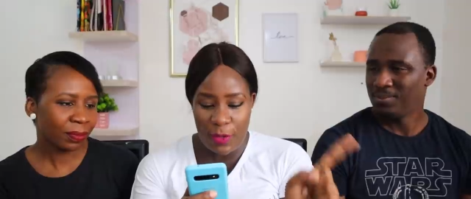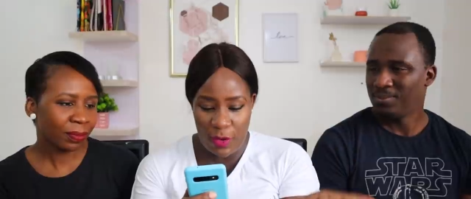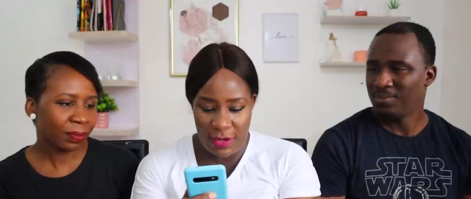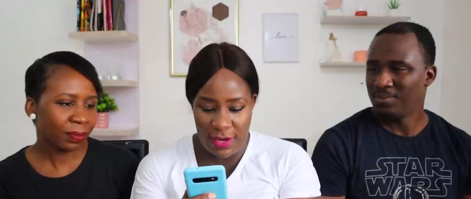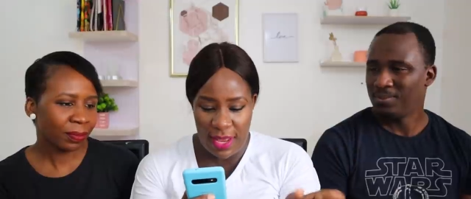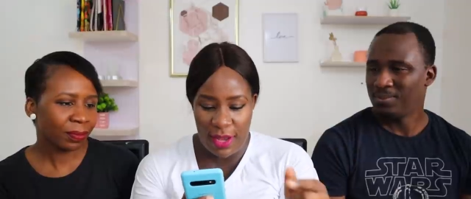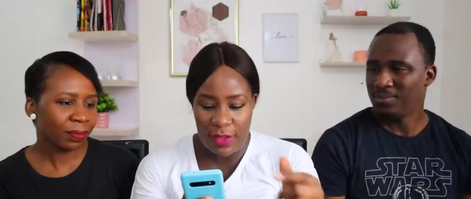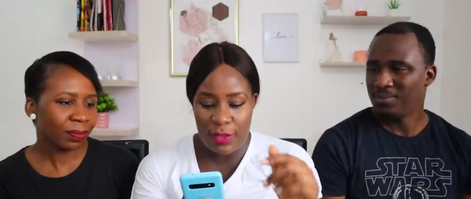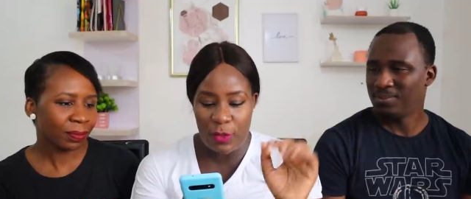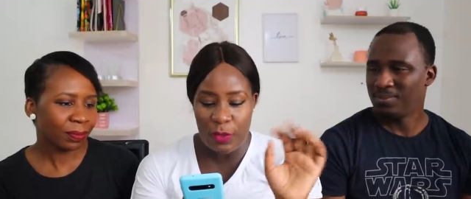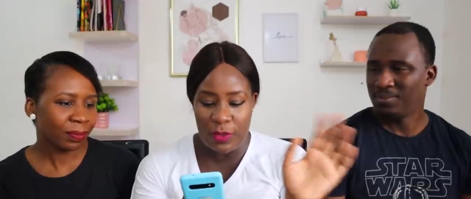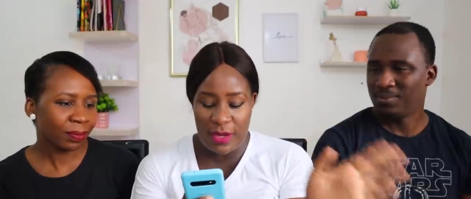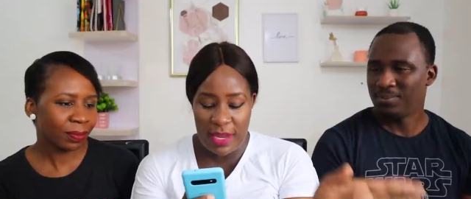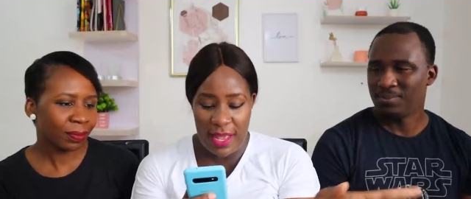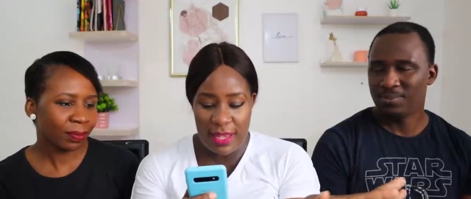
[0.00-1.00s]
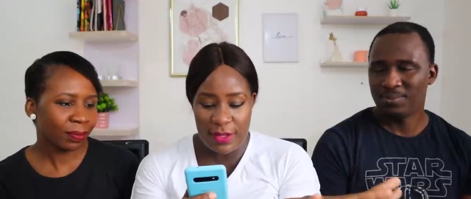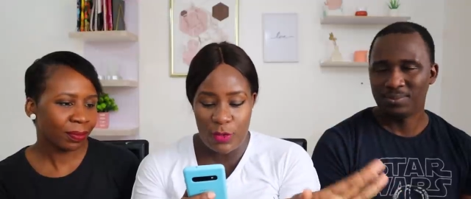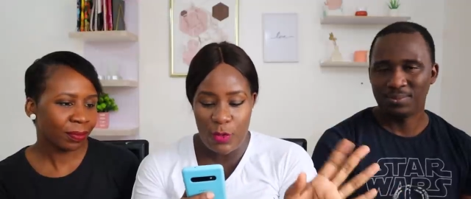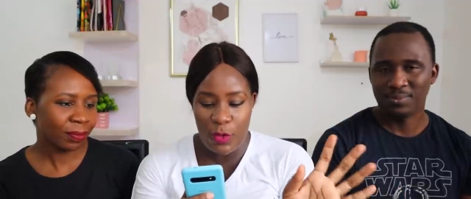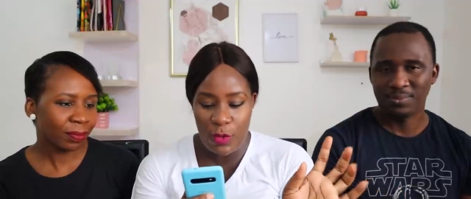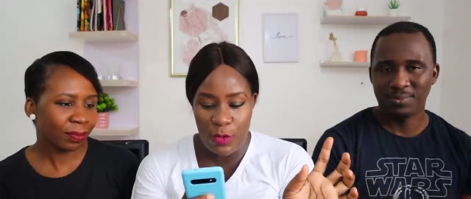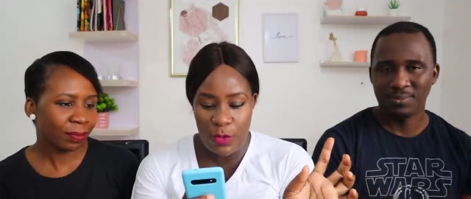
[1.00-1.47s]
Speaker 1: Corner. She was going to ask
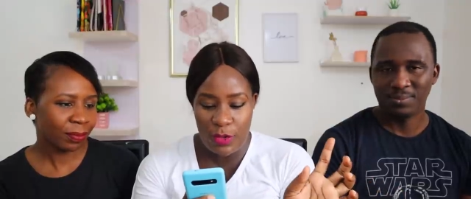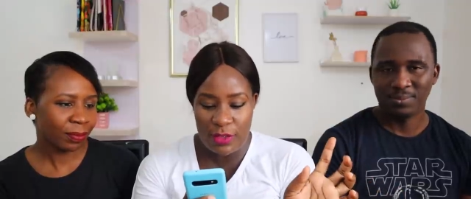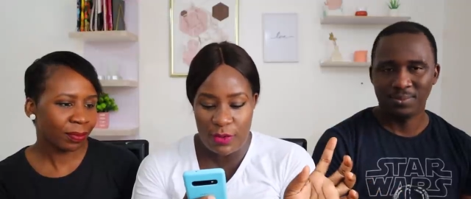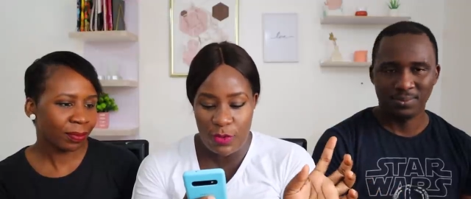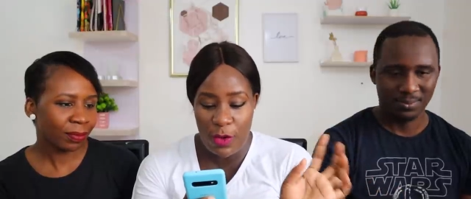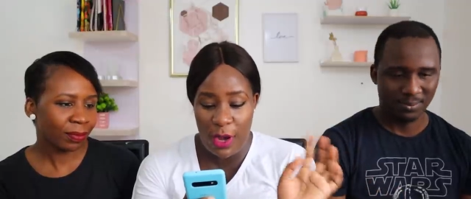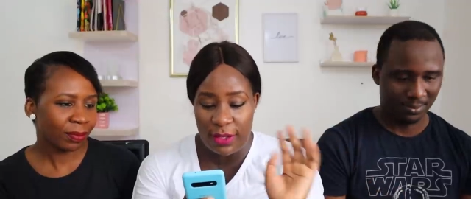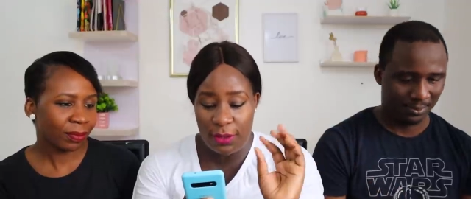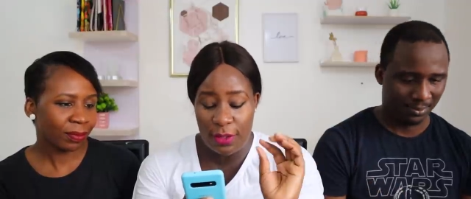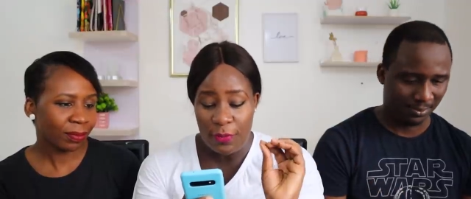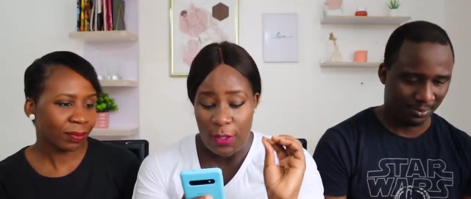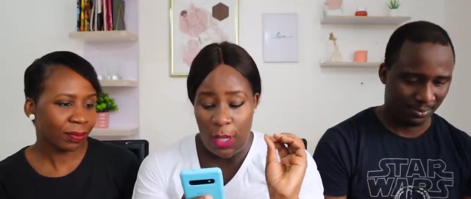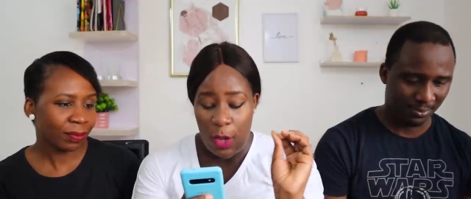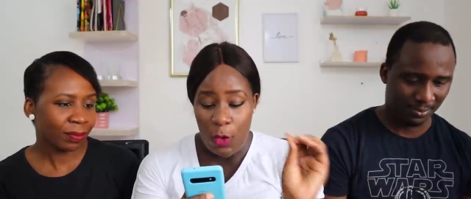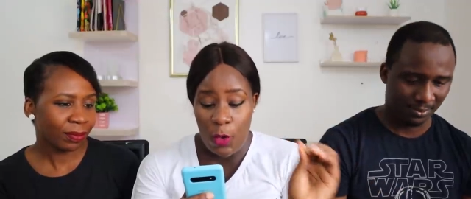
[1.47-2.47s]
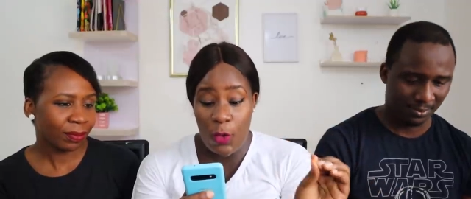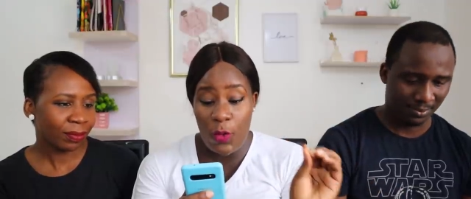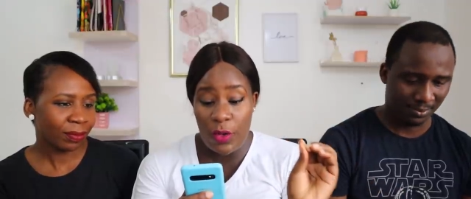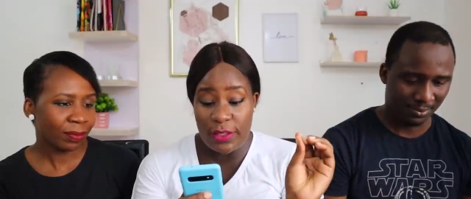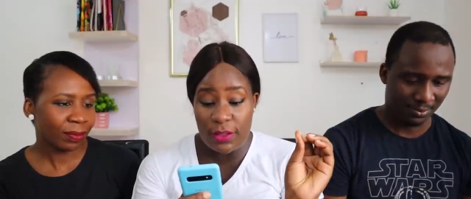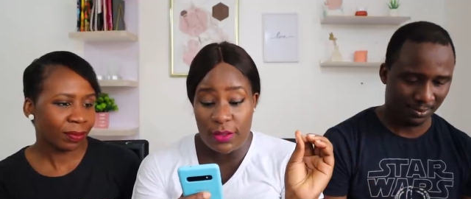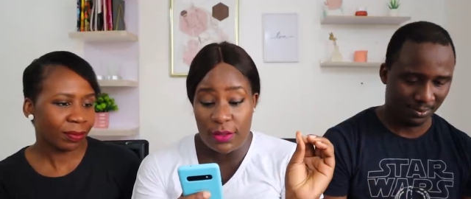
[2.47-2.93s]
who
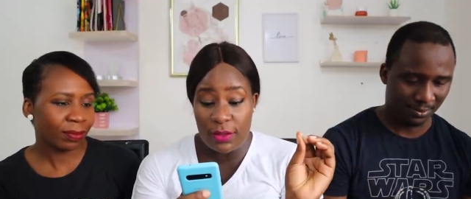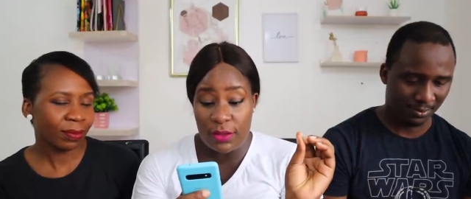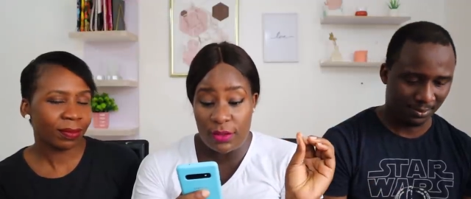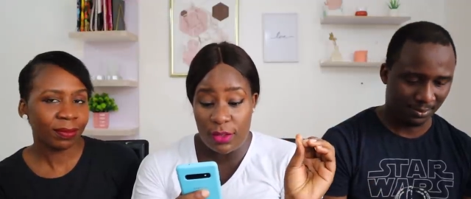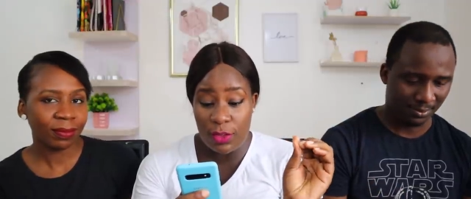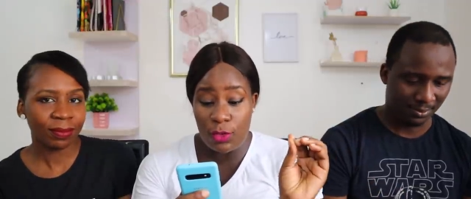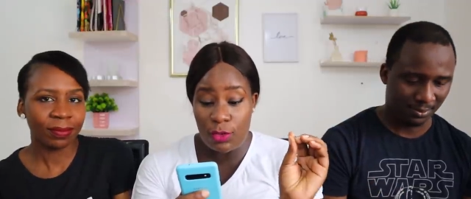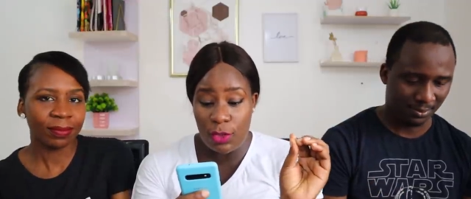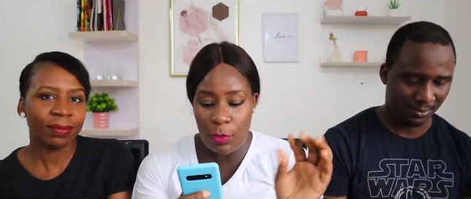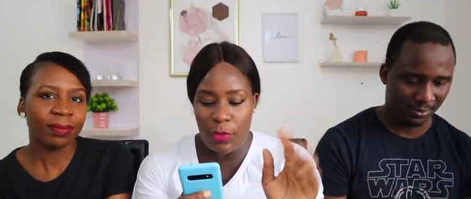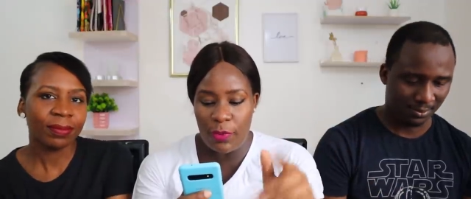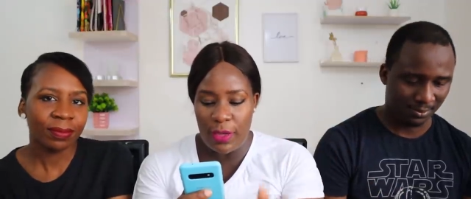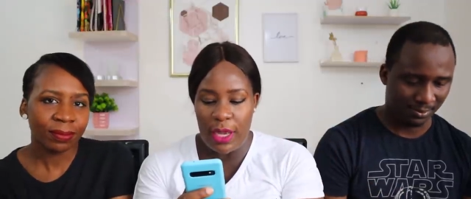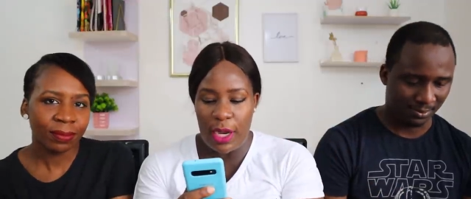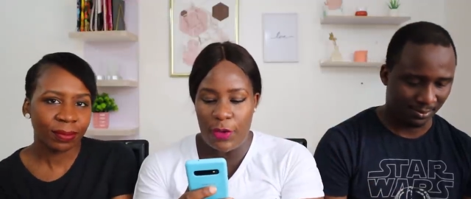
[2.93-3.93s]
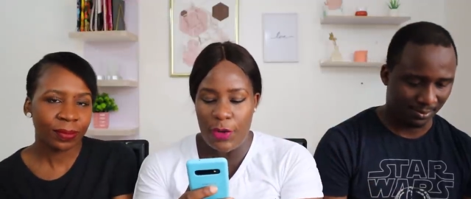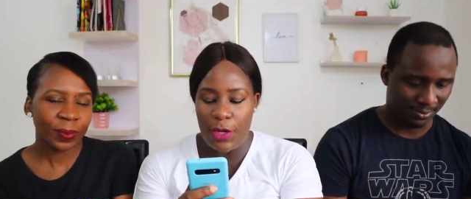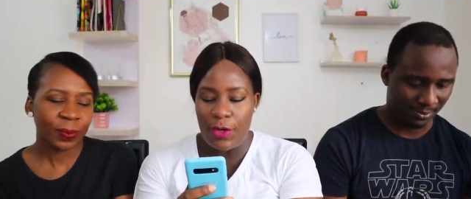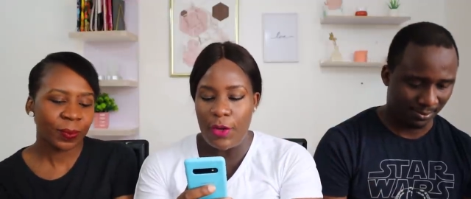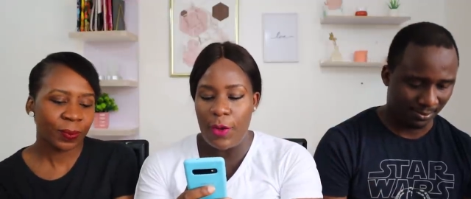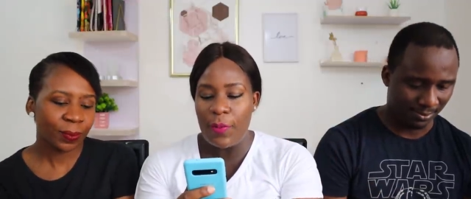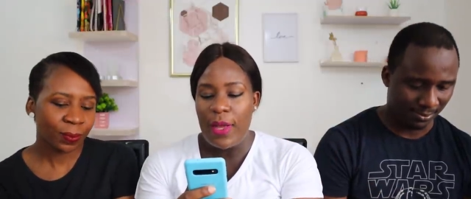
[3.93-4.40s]
was the troublemaker
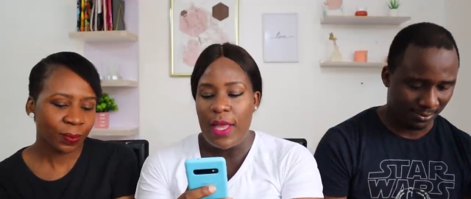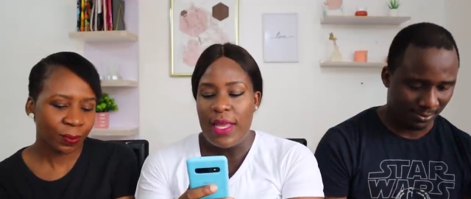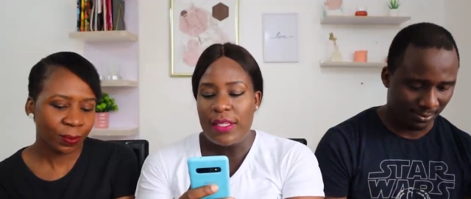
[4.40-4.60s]
growing up.